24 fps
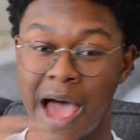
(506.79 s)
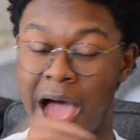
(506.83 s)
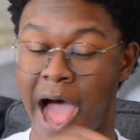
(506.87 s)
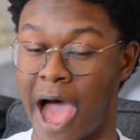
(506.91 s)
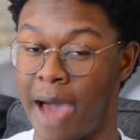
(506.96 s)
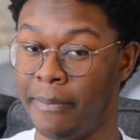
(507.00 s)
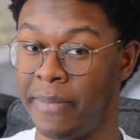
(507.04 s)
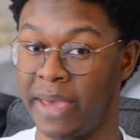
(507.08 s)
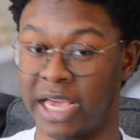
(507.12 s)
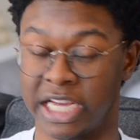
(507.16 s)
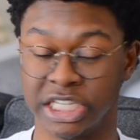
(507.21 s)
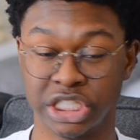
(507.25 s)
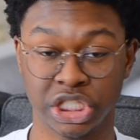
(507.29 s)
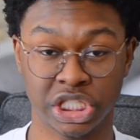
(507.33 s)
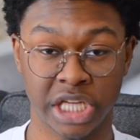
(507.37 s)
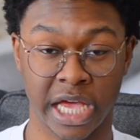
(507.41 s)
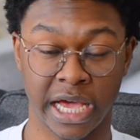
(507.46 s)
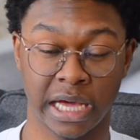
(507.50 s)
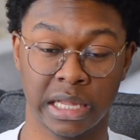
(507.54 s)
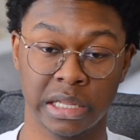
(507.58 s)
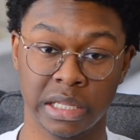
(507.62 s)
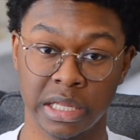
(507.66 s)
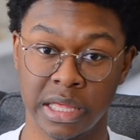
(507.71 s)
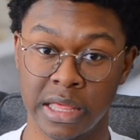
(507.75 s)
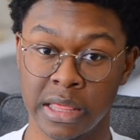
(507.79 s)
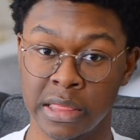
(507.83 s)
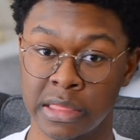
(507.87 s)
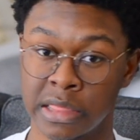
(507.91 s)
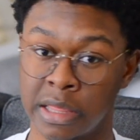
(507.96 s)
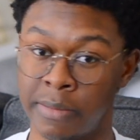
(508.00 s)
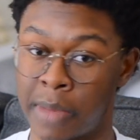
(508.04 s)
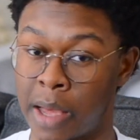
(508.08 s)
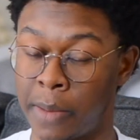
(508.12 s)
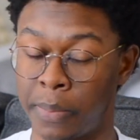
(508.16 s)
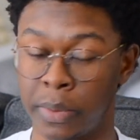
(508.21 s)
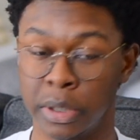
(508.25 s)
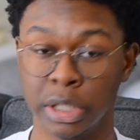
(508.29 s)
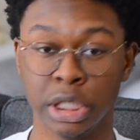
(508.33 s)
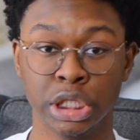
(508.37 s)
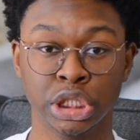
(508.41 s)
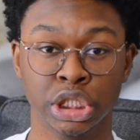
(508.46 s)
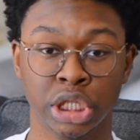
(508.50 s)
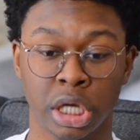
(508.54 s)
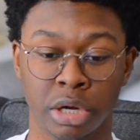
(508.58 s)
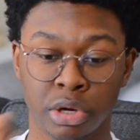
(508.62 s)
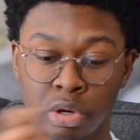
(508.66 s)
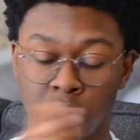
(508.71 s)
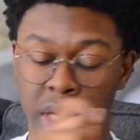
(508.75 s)
I make a checklist in my bullet
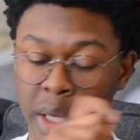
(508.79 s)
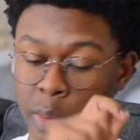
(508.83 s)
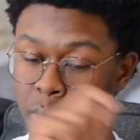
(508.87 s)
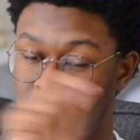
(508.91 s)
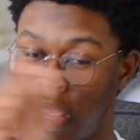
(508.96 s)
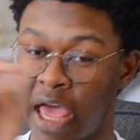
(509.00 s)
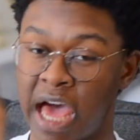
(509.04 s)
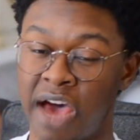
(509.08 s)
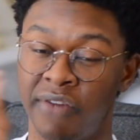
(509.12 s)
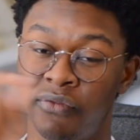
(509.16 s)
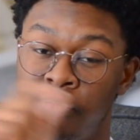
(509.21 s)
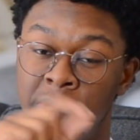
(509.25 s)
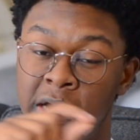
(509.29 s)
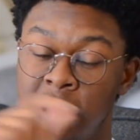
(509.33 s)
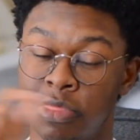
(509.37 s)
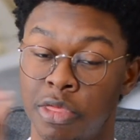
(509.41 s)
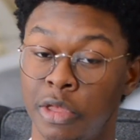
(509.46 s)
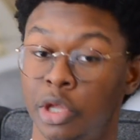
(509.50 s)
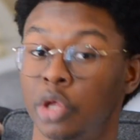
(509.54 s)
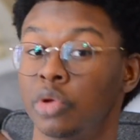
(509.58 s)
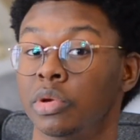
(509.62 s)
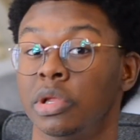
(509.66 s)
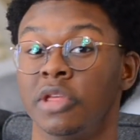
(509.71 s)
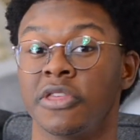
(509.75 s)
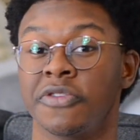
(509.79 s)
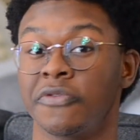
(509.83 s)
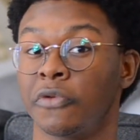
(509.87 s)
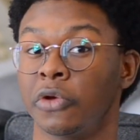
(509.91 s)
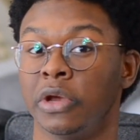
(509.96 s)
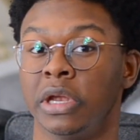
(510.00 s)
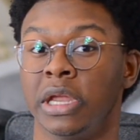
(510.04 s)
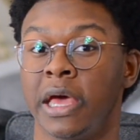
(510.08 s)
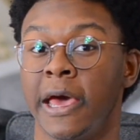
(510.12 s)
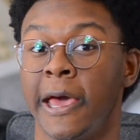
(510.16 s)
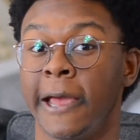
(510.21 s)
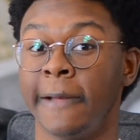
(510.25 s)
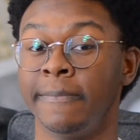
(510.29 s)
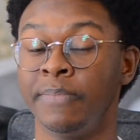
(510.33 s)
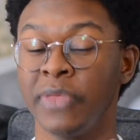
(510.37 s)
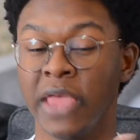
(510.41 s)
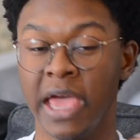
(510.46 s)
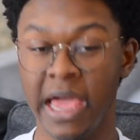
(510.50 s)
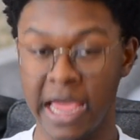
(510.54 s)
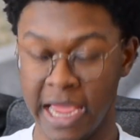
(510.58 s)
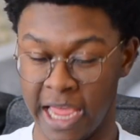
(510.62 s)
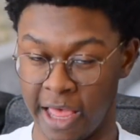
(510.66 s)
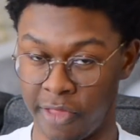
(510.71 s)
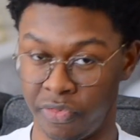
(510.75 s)
journal, and we have my to-do list for today
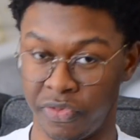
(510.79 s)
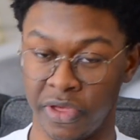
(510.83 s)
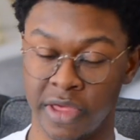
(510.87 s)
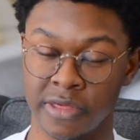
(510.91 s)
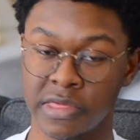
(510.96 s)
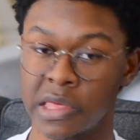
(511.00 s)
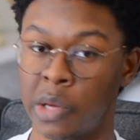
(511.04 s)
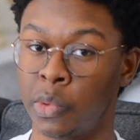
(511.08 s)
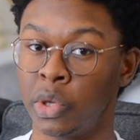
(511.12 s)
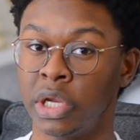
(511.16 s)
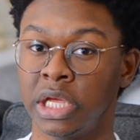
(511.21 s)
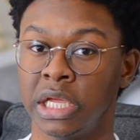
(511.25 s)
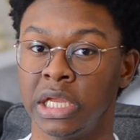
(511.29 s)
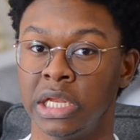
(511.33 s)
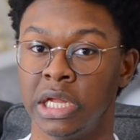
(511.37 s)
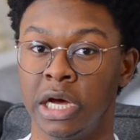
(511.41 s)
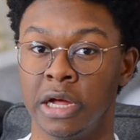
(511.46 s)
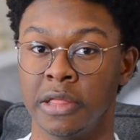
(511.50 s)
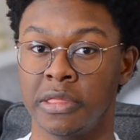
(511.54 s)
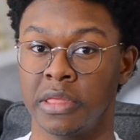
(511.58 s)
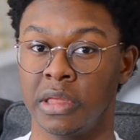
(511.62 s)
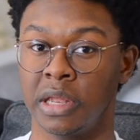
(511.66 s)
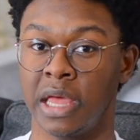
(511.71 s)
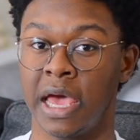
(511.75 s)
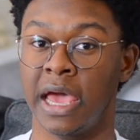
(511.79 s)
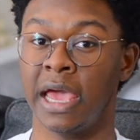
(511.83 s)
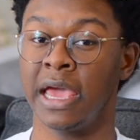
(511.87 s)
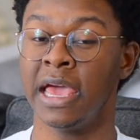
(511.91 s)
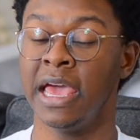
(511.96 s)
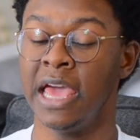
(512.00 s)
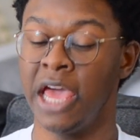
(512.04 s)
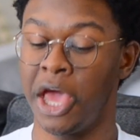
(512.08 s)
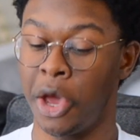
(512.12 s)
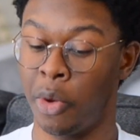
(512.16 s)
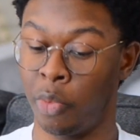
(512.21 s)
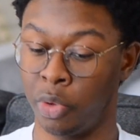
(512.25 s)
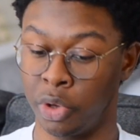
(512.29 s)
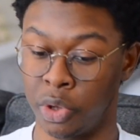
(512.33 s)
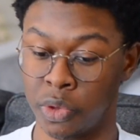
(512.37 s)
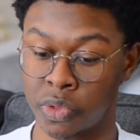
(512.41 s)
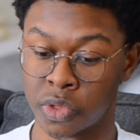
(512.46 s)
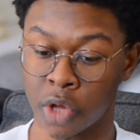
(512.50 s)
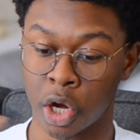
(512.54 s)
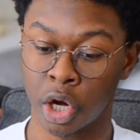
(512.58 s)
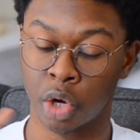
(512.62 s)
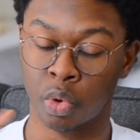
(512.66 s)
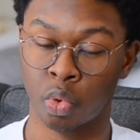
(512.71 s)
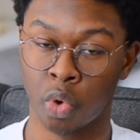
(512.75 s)
and things I want to get done today. And when you
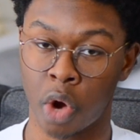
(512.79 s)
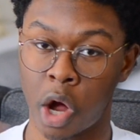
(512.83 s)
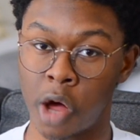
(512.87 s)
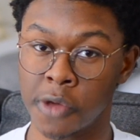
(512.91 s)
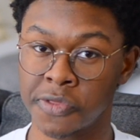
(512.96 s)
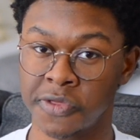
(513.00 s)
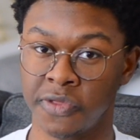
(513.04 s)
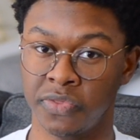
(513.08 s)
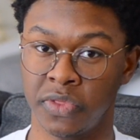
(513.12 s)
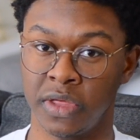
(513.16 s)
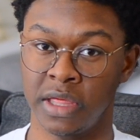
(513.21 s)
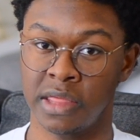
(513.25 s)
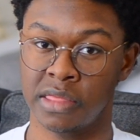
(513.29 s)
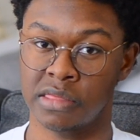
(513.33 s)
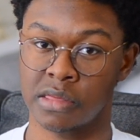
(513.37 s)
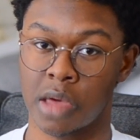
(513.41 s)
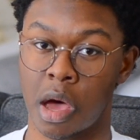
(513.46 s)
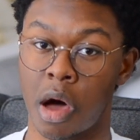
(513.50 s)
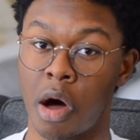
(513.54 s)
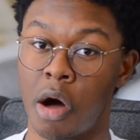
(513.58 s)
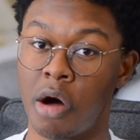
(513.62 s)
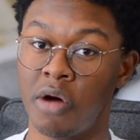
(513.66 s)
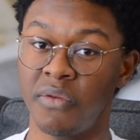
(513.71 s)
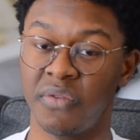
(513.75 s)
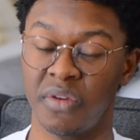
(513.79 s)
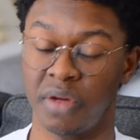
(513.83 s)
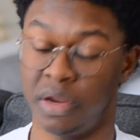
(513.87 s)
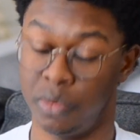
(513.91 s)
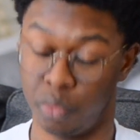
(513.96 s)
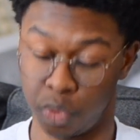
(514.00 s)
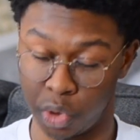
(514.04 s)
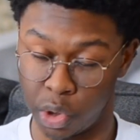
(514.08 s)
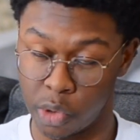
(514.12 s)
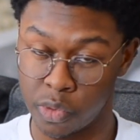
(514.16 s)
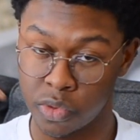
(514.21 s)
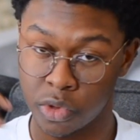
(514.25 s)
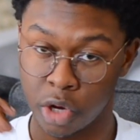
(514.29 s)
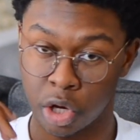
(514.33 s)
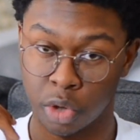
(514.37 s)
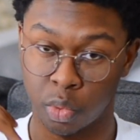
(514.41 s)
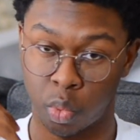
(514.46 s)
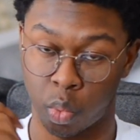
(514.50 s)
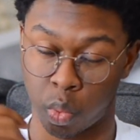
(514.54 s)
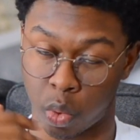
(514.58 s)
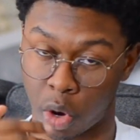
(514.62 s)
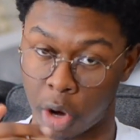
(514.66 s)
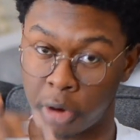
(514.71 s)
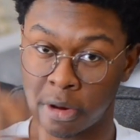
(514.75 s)
start crossing things off, and when you
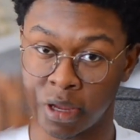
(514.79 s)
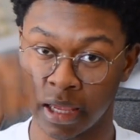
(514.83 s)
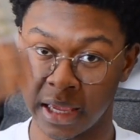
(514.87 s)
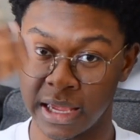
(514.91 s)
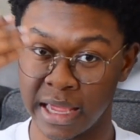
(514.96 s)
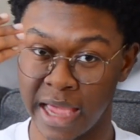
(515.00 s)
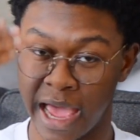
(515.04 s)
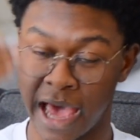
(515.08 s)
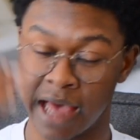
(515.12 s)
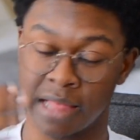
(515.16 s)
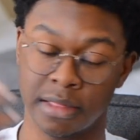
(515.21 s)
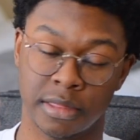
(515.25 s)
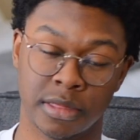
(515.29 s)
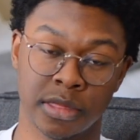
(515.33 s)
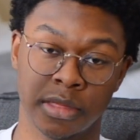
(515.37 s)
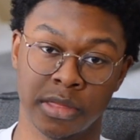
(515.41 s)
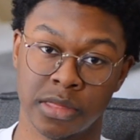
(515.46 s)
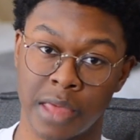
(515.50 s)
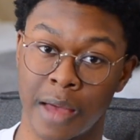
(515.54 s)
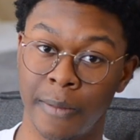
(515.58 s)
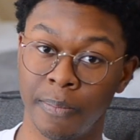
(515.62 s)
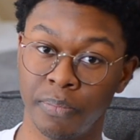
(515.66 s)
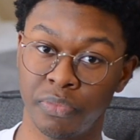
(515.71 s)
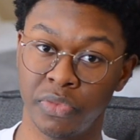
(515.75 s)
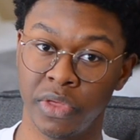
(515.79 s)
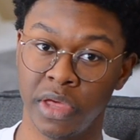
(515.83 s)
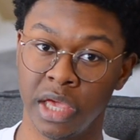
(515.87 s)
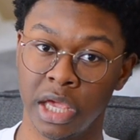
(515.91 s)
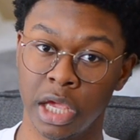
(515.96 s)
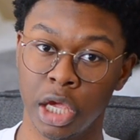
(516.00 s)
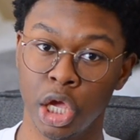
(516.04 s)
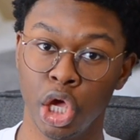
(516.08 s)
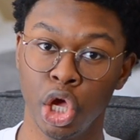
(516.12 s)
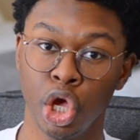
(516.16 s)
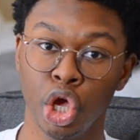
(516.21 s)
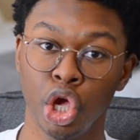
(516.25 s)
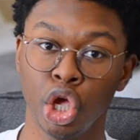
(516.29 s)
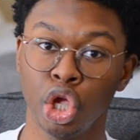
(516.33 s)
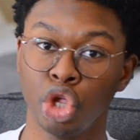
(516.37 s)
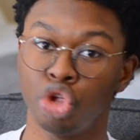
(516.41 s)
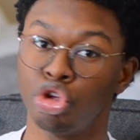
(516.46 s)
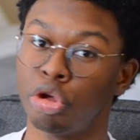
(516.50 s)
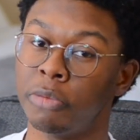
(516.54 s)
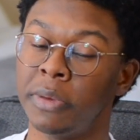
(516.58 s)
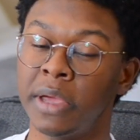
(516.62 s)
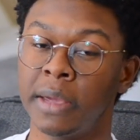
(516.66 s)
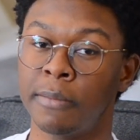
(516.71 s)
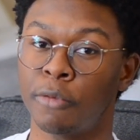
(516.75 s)
start working at something,
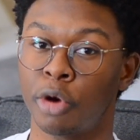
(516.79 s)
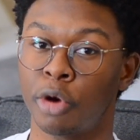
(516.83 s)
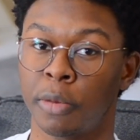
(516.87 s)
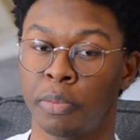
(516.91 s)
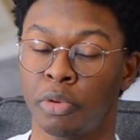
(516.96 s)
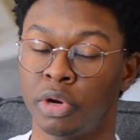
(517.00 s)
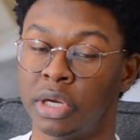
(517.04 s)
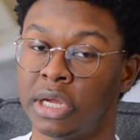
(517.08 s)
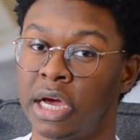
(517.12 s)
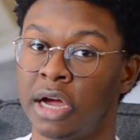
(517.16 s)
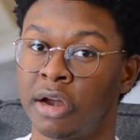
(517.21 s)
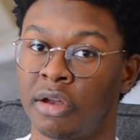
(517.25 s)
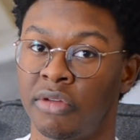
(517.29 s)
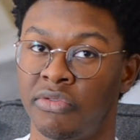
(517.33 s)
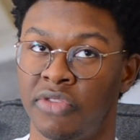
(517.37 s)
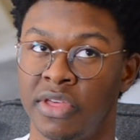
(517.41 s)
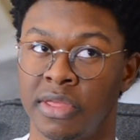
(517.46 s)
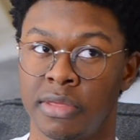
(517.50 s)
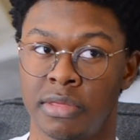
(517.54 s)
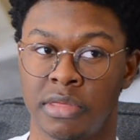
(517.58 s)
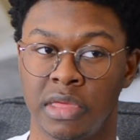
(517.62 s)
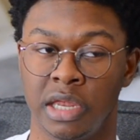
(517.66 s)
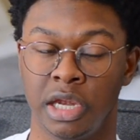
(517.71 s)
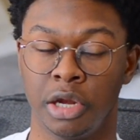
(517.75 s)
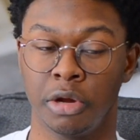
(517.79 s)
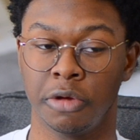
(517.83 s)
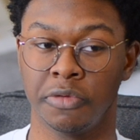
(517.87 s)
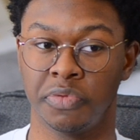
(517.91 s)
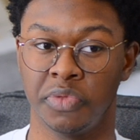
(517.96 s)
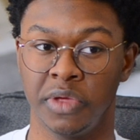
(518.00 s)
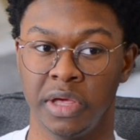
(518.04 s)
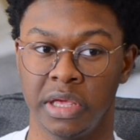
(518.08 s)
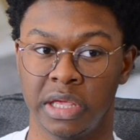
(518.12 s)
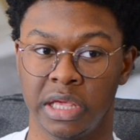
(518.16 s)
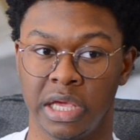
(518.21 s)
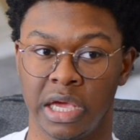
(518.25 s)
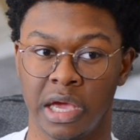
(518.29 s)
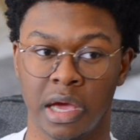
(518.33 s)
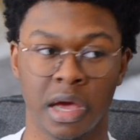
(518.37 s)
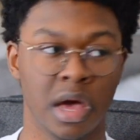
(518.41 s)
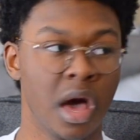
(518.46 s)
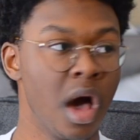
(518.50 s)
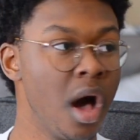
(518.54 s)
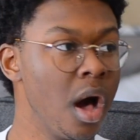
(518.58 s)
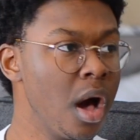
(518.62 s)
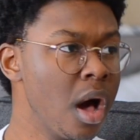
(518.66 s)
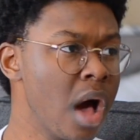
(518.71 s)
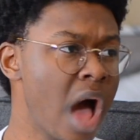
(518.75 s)
you're being more productive than sitting here thinking,
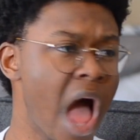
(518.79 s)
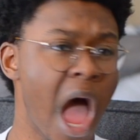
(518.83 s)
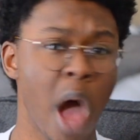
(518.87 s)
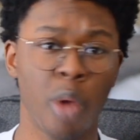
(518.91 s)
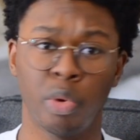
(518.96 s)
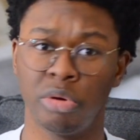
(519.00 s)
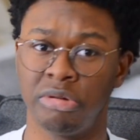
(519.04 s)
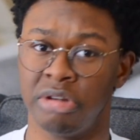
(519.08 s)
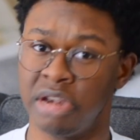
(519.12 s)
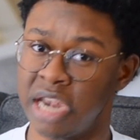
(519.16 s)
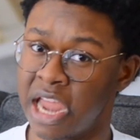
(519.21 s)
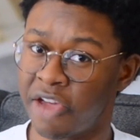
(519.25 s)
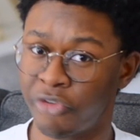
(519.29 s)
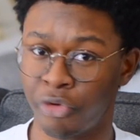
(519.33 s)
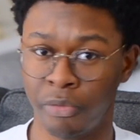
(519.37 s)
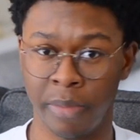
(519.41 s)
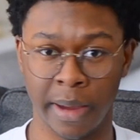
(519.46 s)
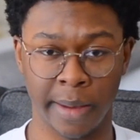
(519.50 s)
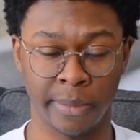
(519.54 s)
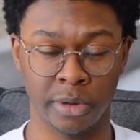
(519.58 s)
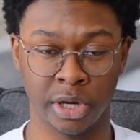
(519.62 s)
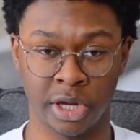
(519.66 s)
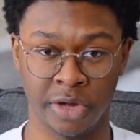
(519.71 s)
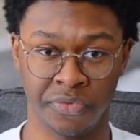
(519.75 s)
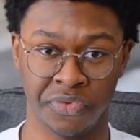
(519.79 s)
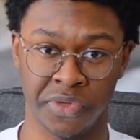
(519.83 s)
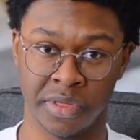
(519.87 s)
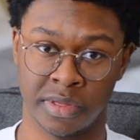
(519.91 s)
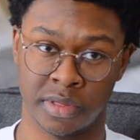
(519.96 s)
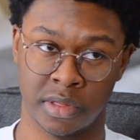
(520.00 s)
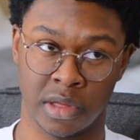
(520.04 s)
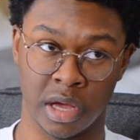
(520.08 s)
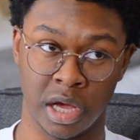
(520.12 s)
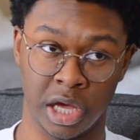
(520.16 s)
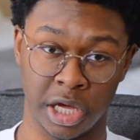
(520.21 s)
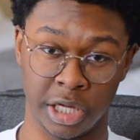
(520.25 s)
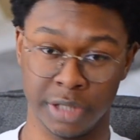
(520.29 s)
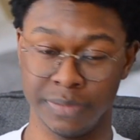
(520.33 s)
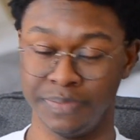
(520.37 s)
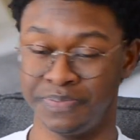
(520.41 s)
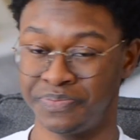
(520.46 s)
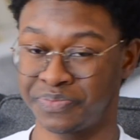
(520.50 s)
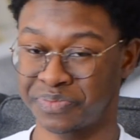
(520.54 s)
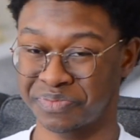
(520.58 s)
I will never be able to get this done.